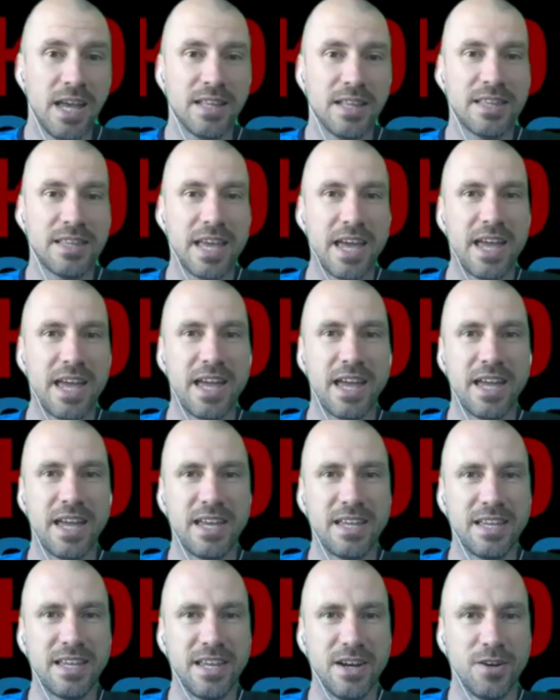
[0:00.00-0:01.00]

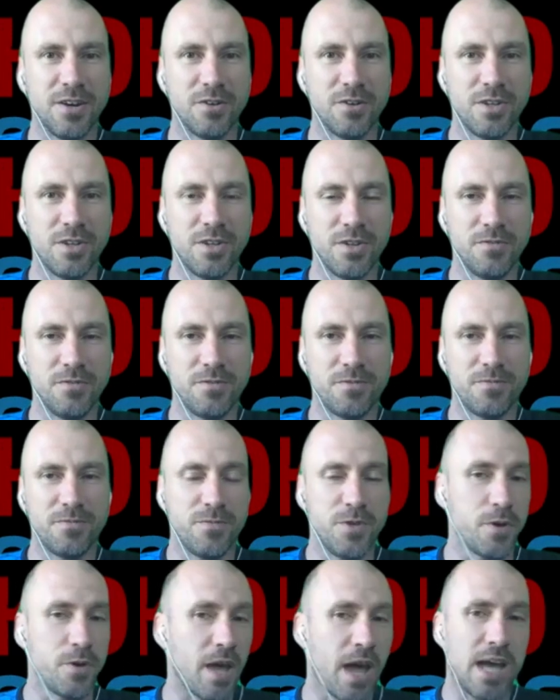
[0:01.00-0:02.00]
They, you know, you've,
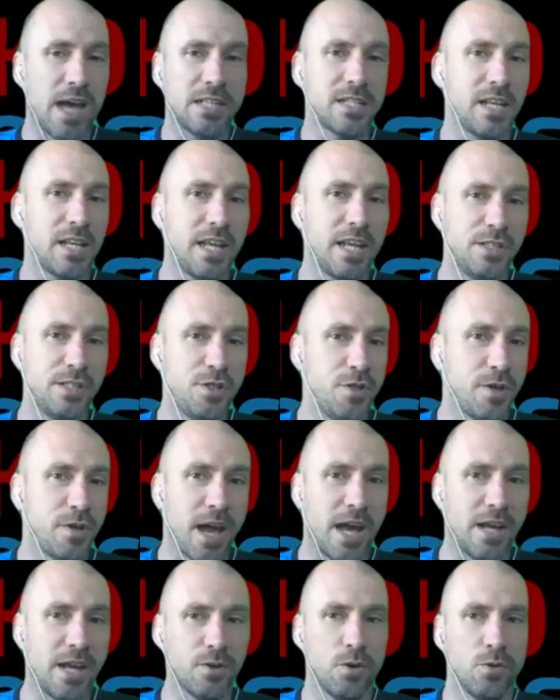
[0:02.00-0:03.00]
you can't clinch, you
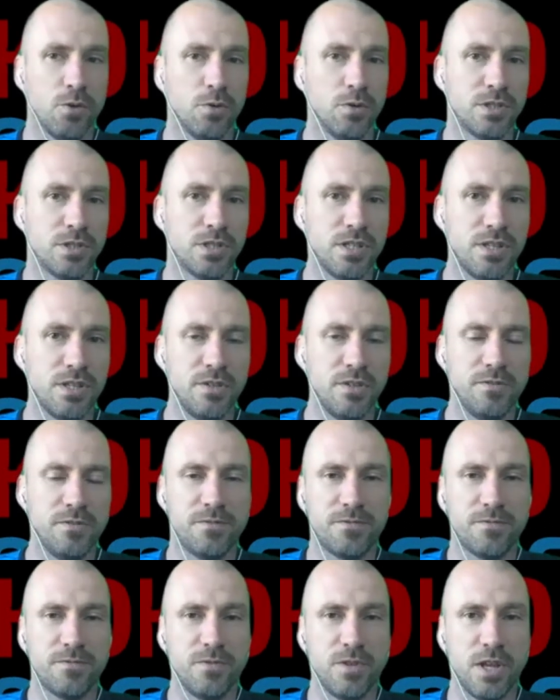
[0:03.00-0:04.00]
can't hold, you've,
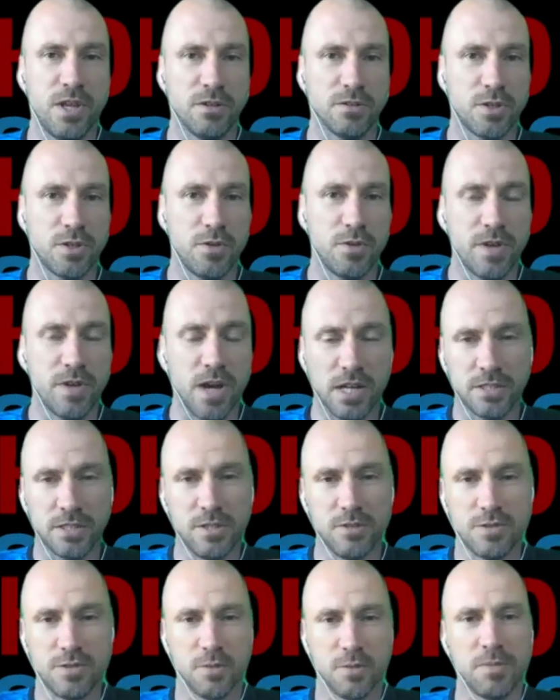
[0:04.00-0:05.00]
you know, so you've got
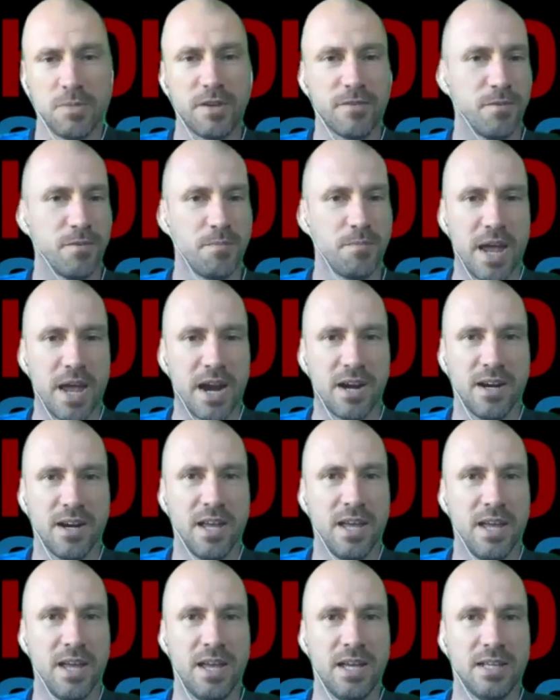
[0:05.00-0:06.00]
to do something from there.
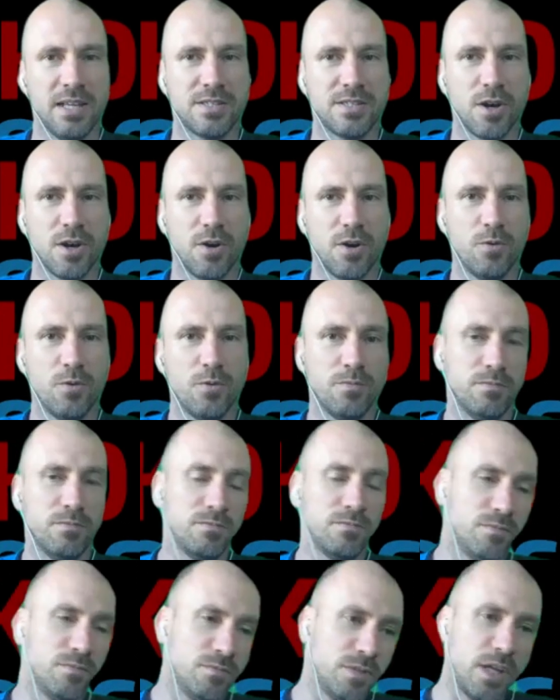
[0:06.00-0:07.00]
So,
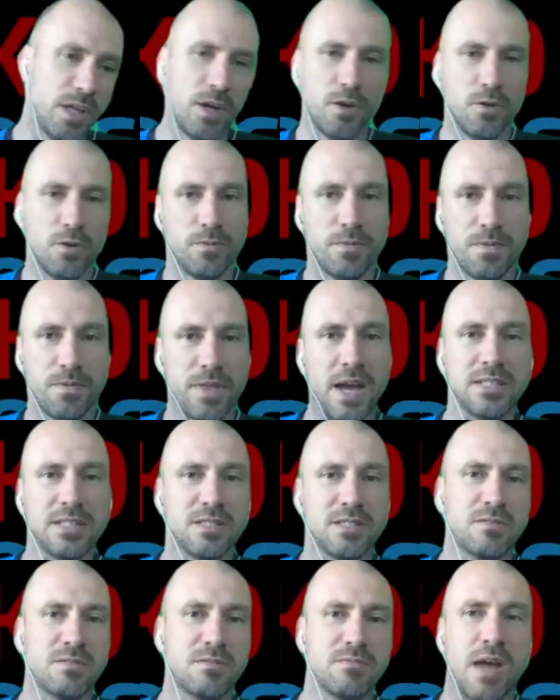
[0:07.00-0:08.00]
you know,
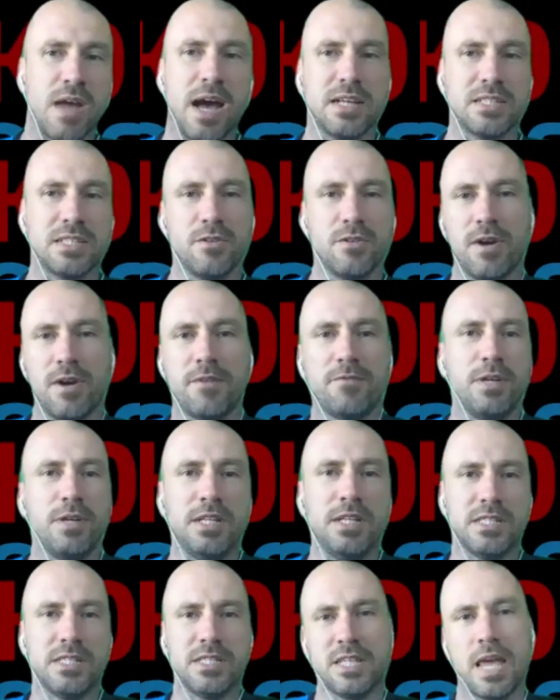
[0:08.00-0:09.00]
that's asking the
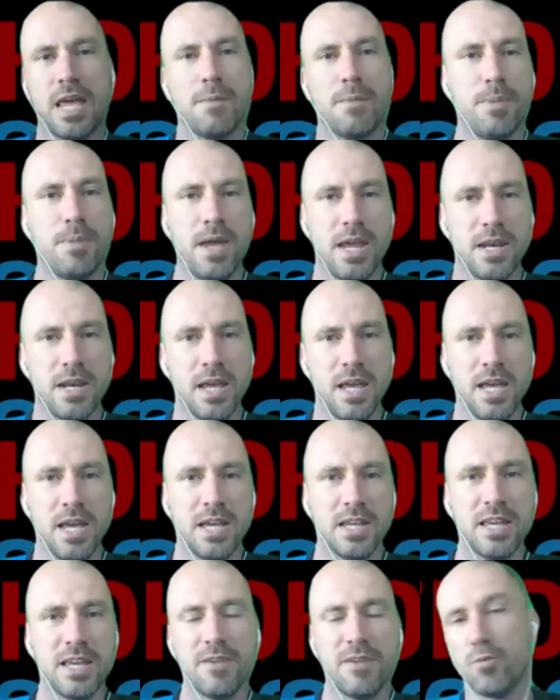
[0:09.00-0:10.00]
referee to step in,
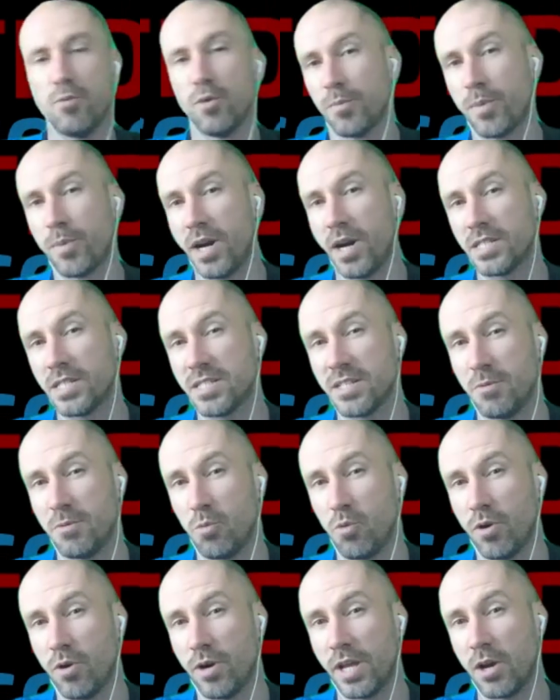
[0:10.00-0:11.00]
give one person a
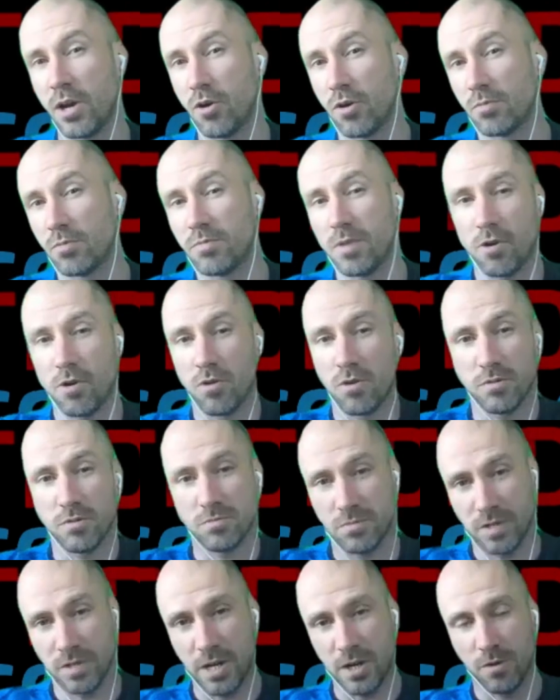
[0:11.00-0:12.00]
warning, or, or,
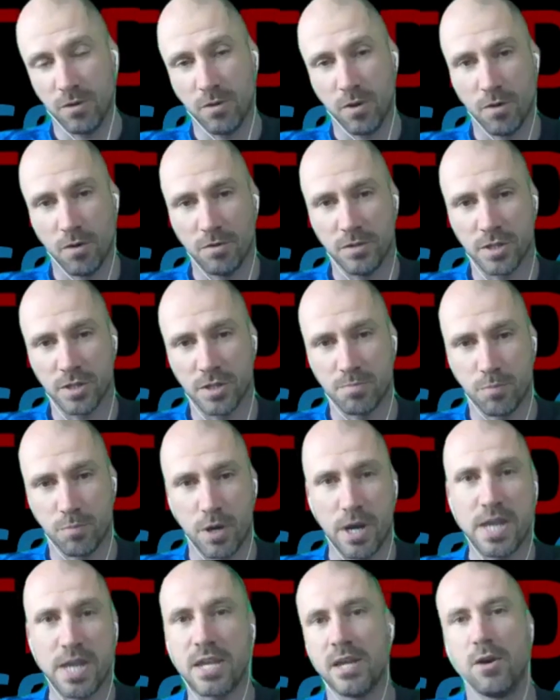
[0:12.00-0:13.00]
you know, or just
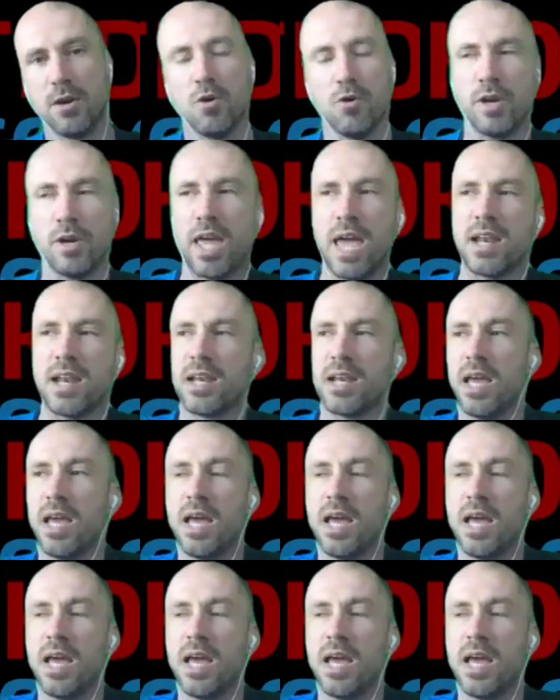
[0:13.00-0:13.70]
break and go again.